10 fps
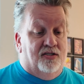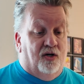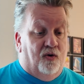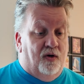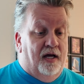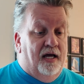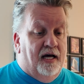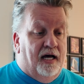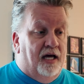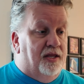So
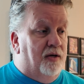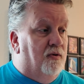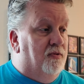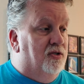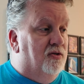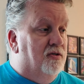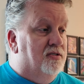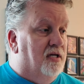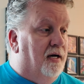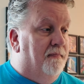I think what we'll do
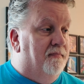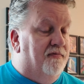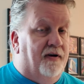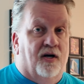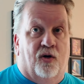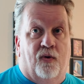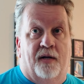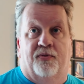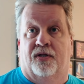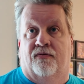is figure out a way
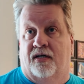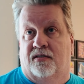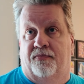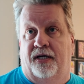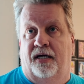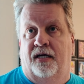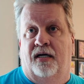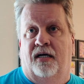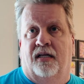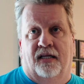to put the recipe,
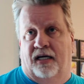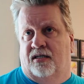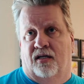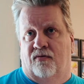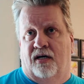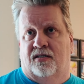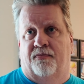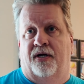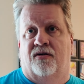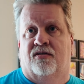link to the
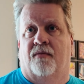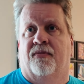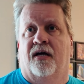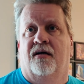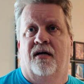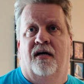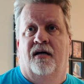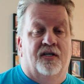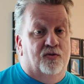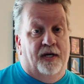recipe or something.
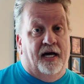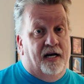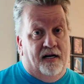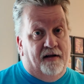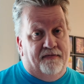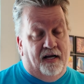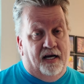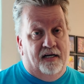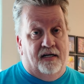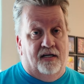Because we got it
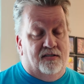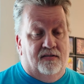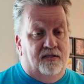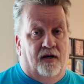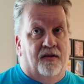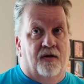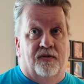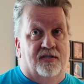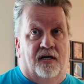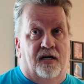offline. I think we
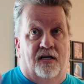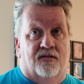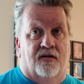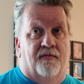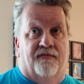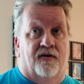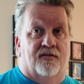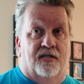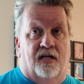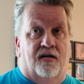saw it on Instagram
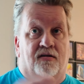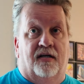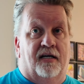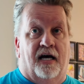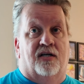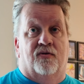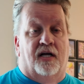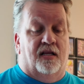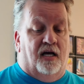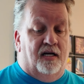first and got to it
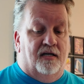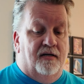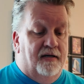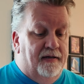online.